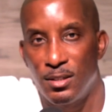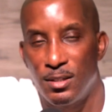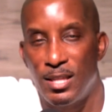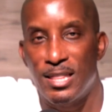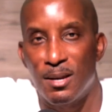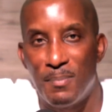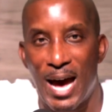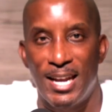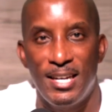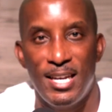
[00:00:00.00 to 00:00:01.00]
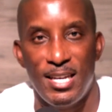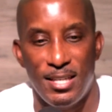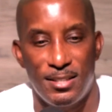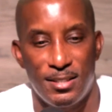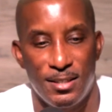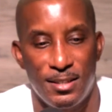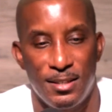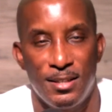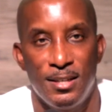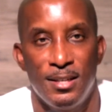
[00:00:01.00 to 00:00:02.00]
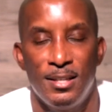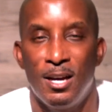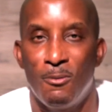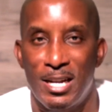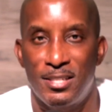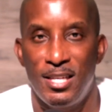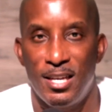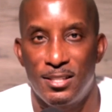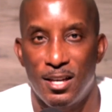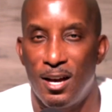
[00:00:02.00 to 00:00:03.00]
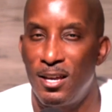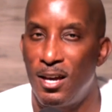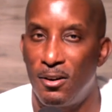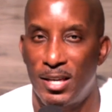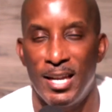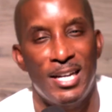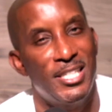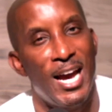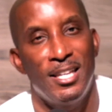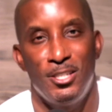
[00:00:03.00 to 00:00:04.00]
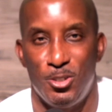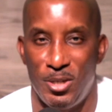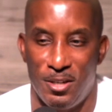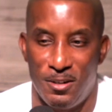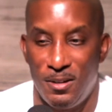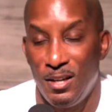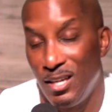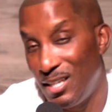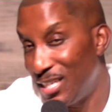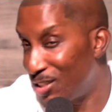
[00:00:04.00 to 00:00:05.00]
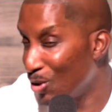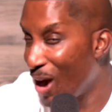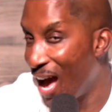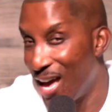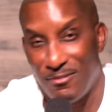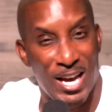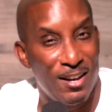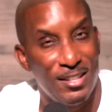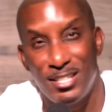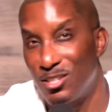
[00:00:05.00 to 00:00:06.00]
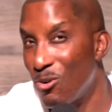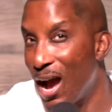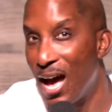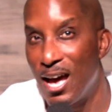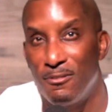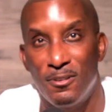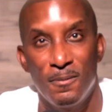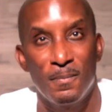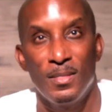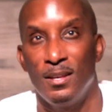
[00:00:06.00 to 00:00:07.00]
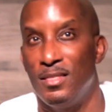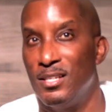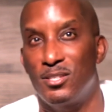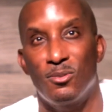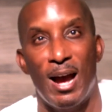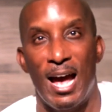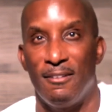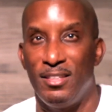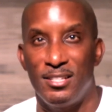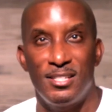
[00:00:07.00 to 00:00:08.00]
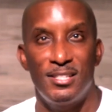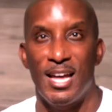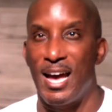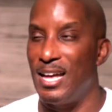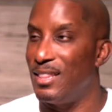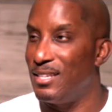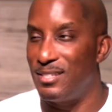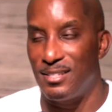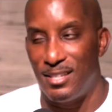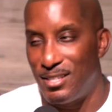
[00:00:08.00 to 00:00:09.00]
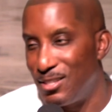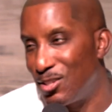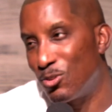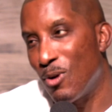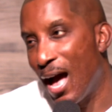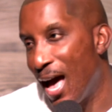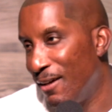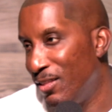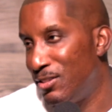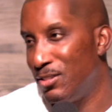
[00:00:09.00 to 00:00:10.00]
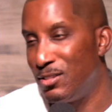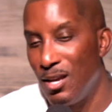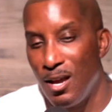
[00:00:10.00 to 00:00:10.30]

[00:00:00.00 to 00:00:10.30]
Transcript: that the body needs. Now watch this. Are y'all can I challenge you here? This thrive now. This thrive. This thrive. This is not this is this is thrive. This is